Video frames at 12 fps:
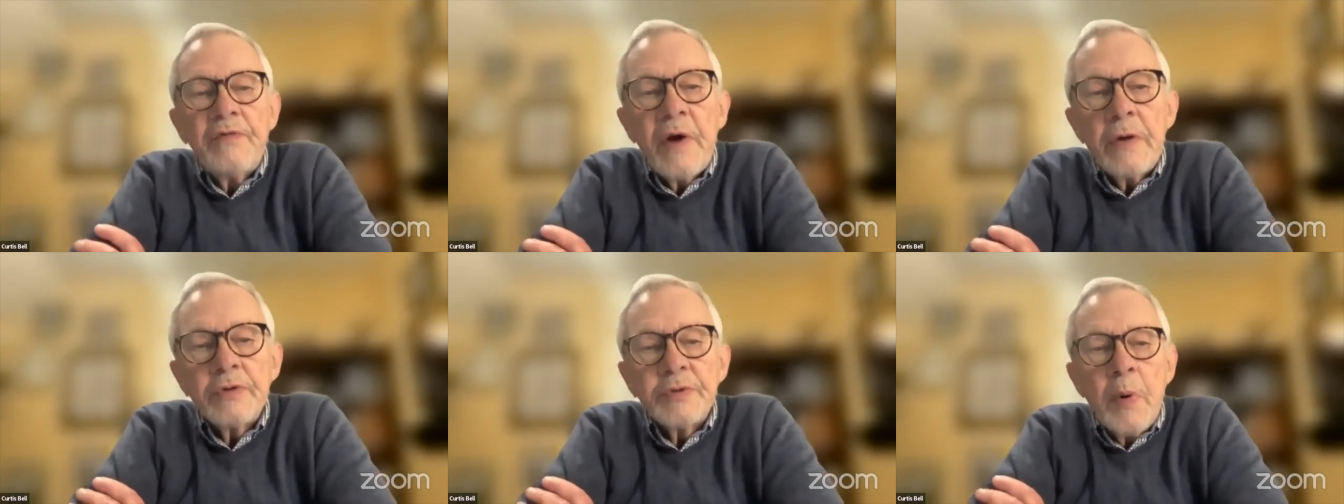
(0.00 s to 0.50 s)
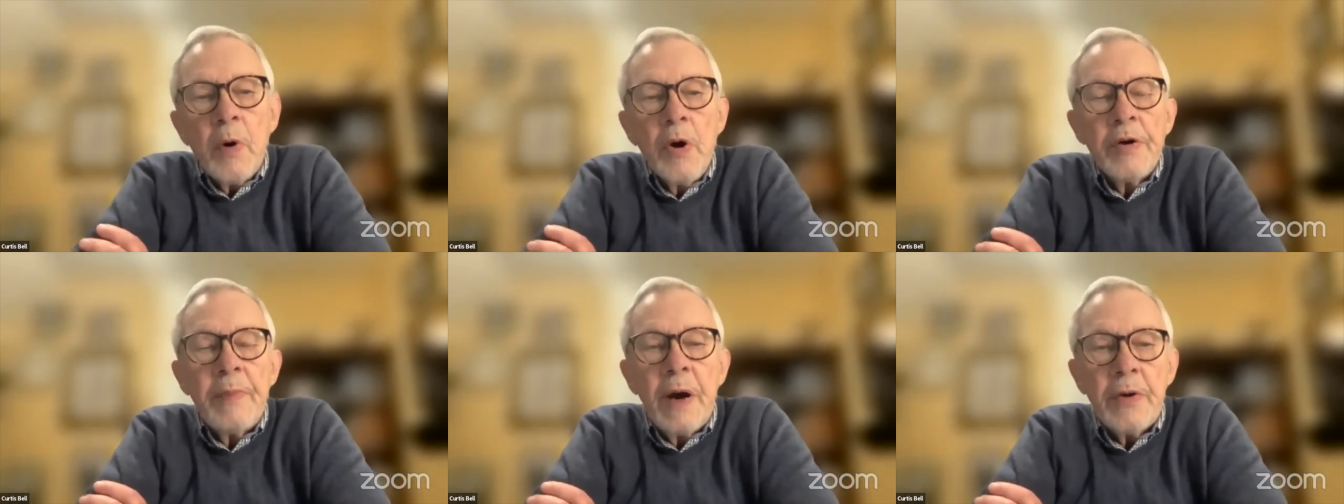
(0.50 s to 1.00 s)
I was born
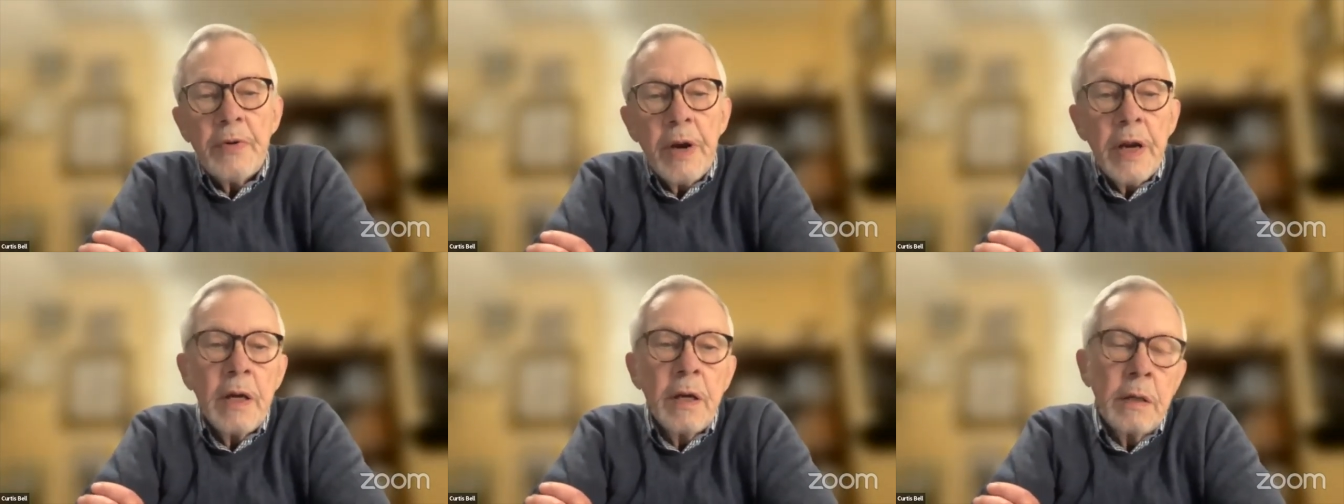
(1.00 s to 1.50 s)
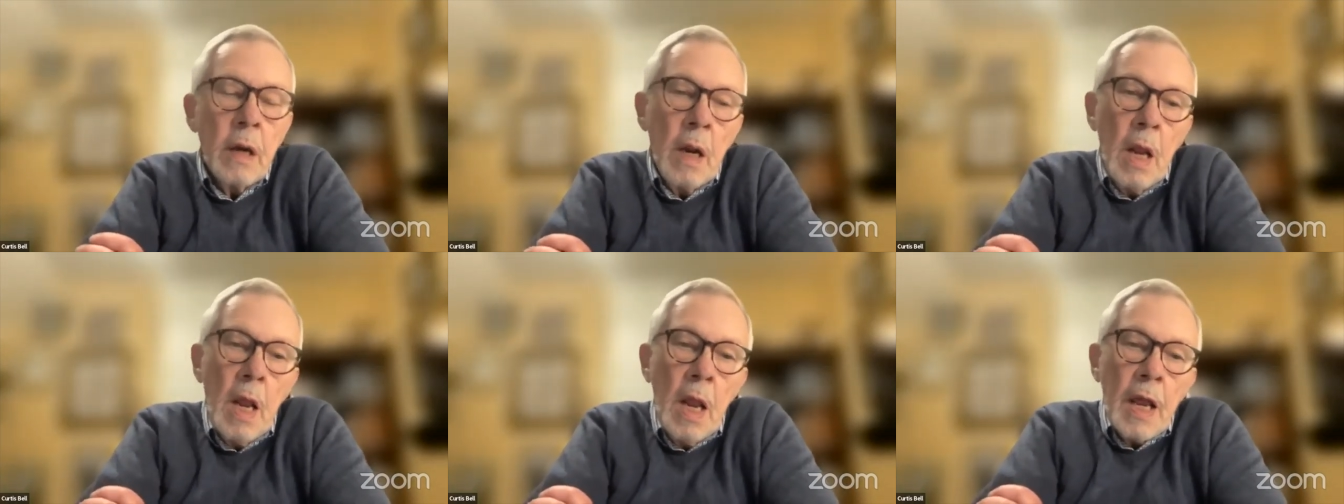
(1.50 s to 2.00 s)
in Bahrain,
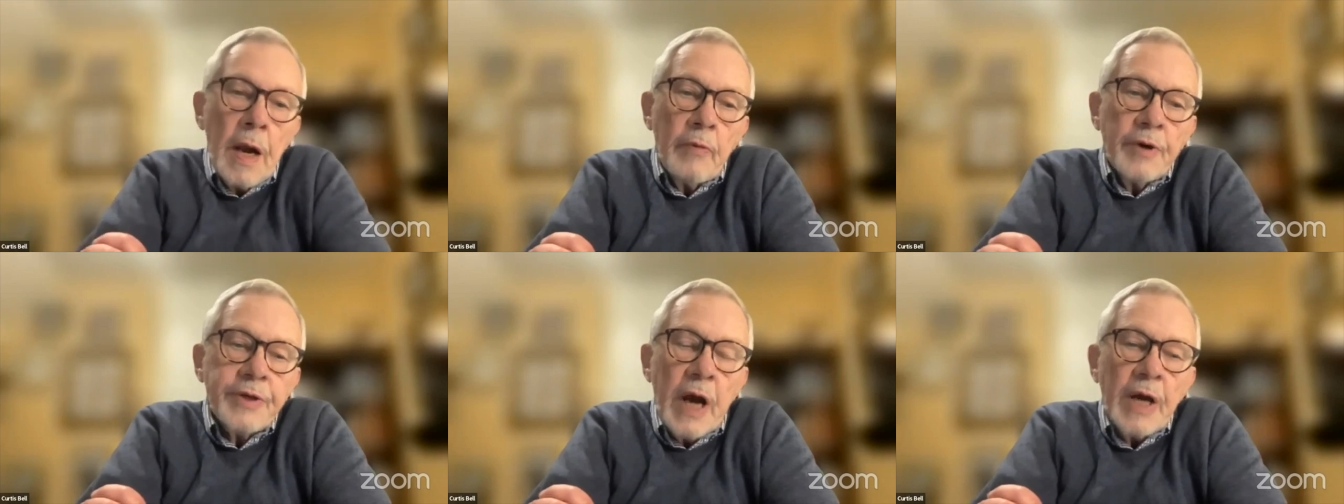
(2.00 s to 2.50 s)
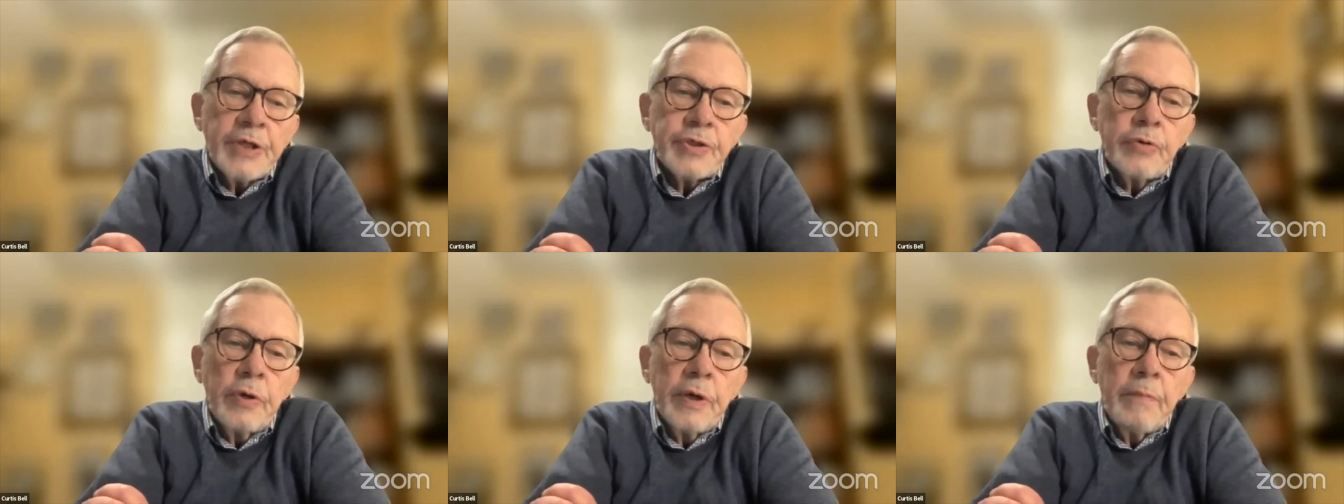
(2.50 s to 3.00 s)
and I went to high
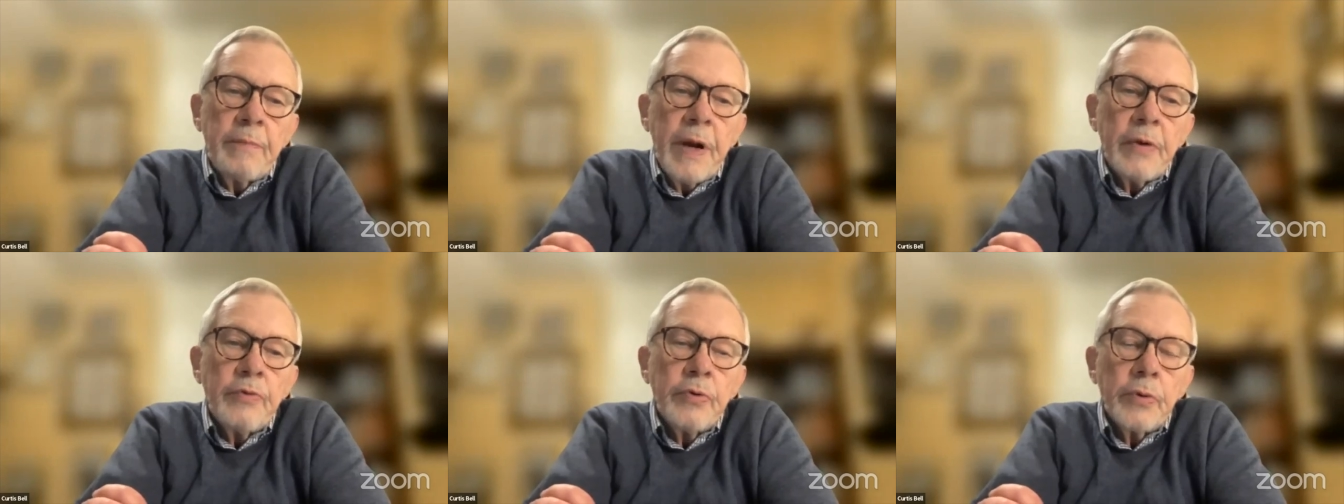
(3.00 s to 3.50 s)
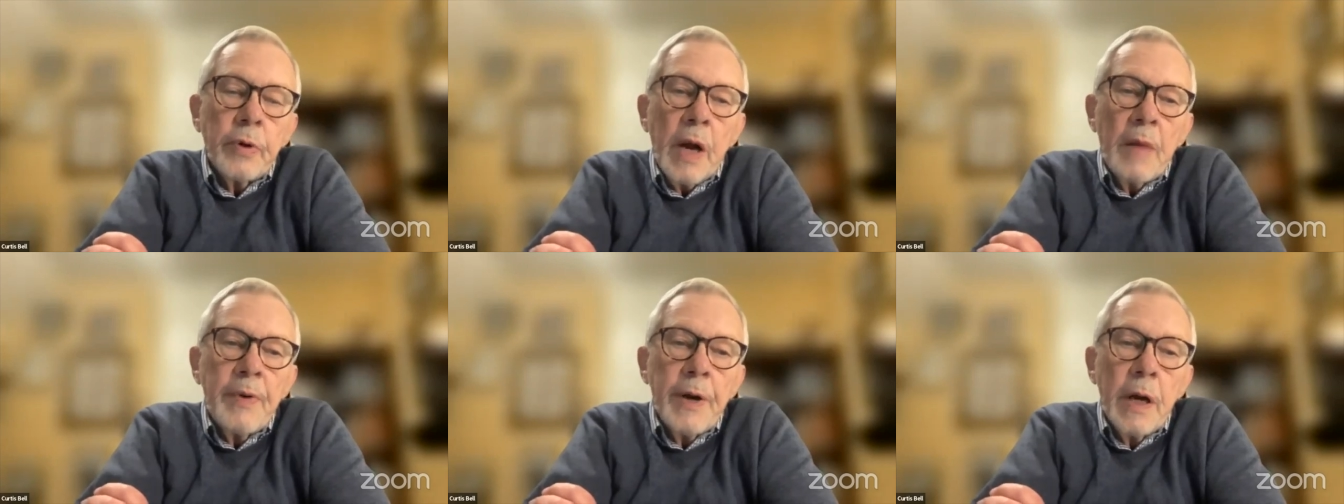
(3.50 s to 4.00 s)
school in Beirut,
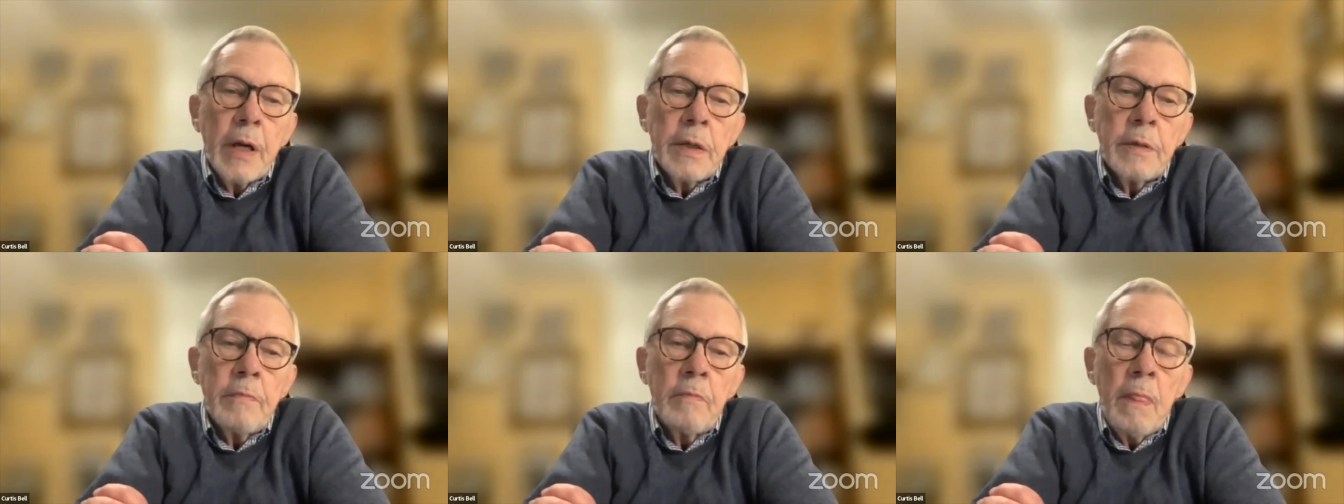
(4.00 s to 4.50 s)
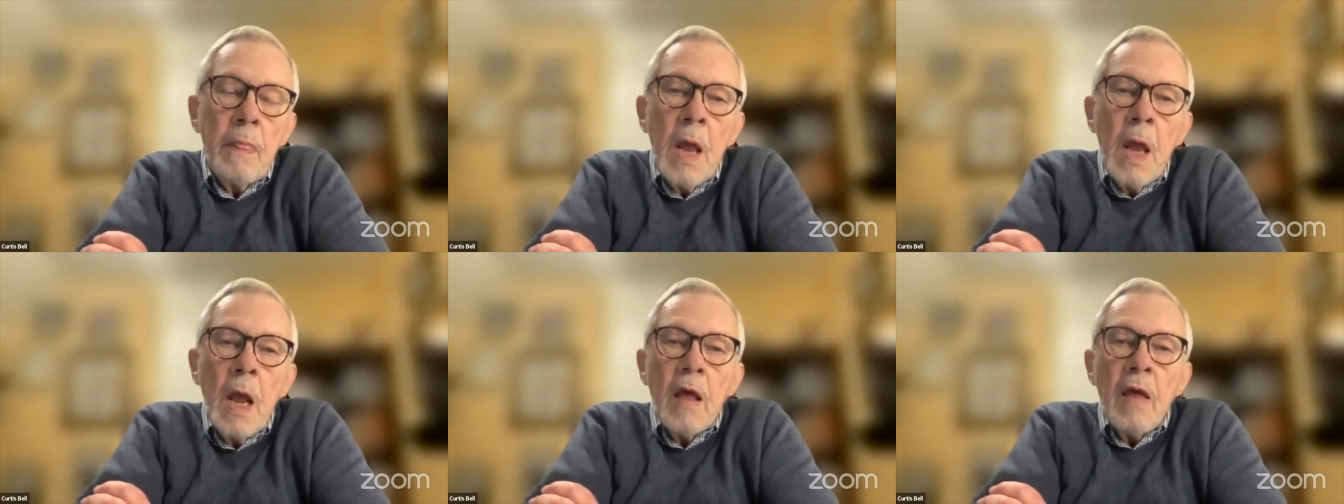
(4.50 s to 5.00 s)
Lebanon,
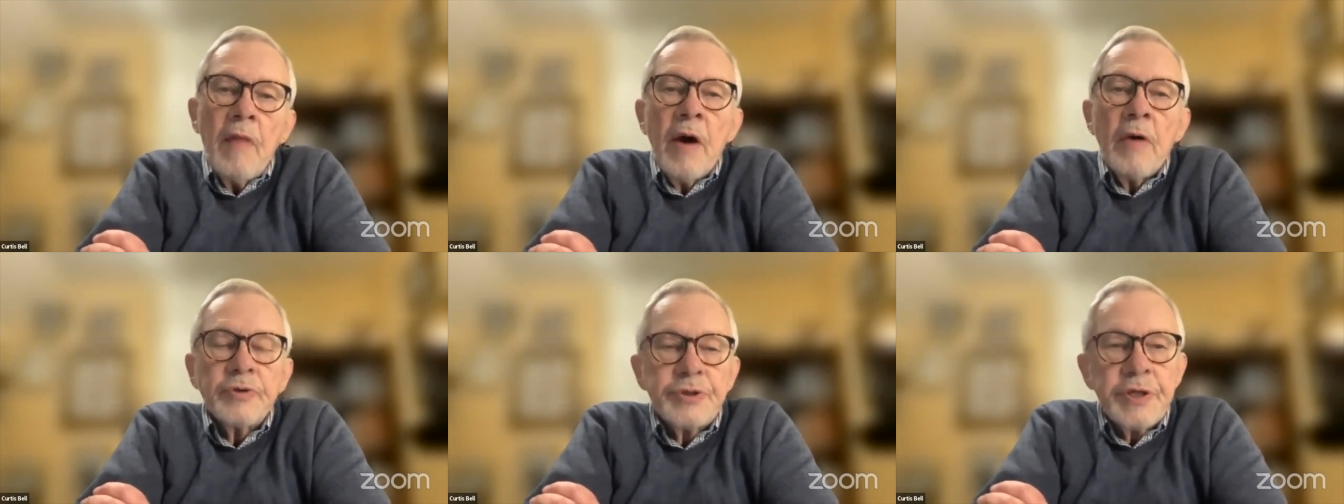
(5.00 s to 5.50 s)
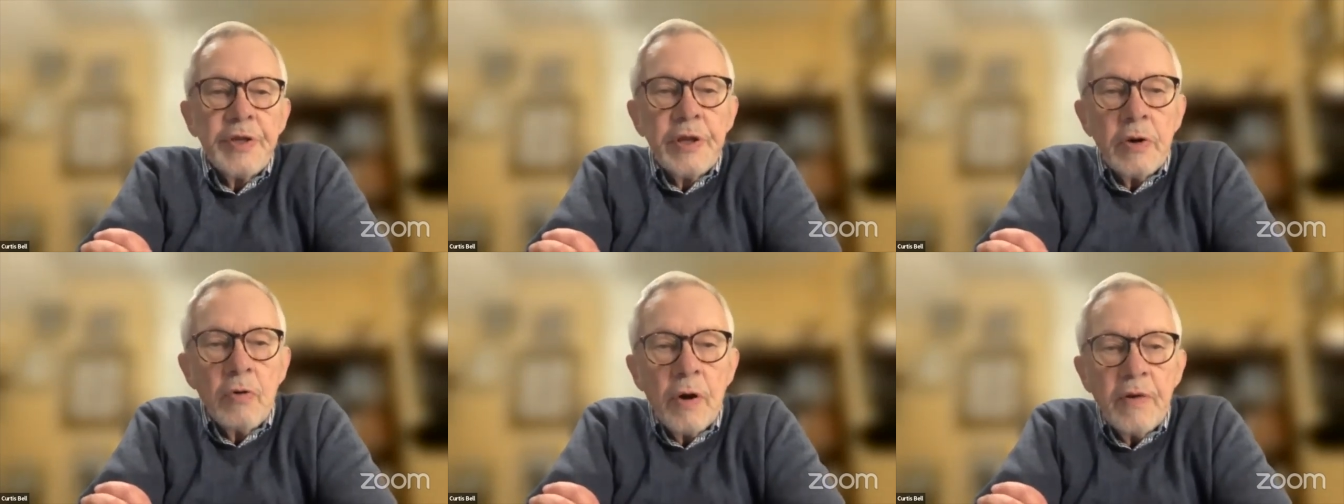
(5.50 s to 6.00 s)
and that was in
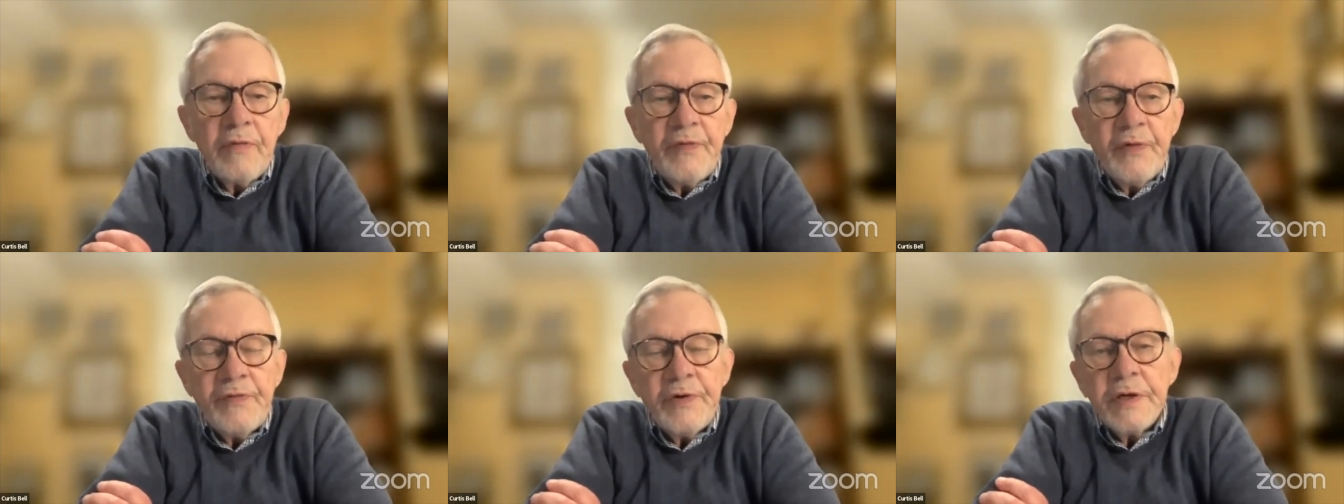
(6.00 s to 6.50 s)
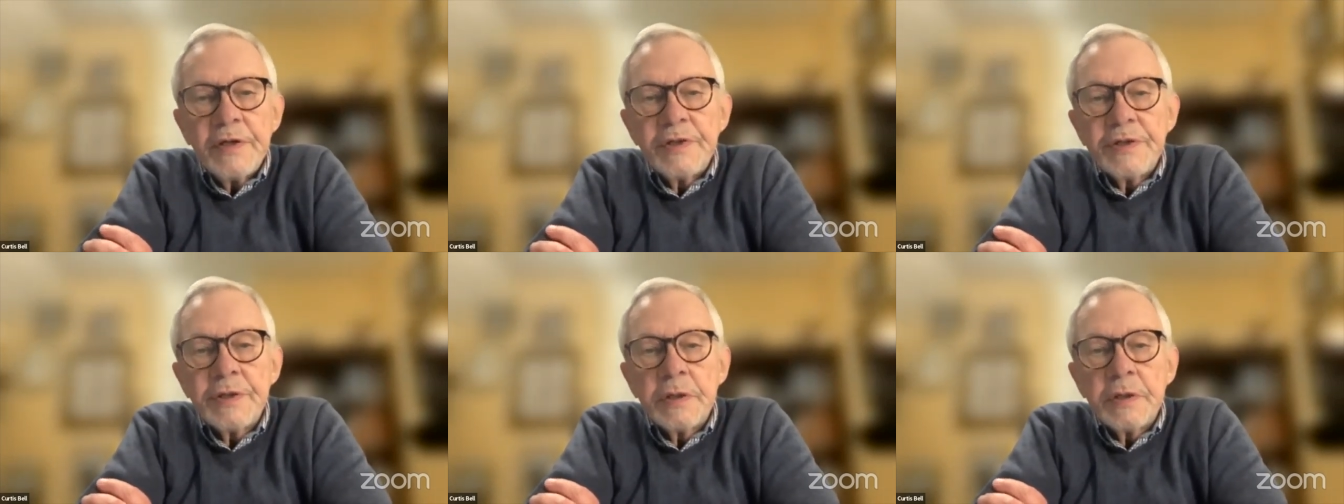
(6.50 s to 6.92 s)
the early '50s.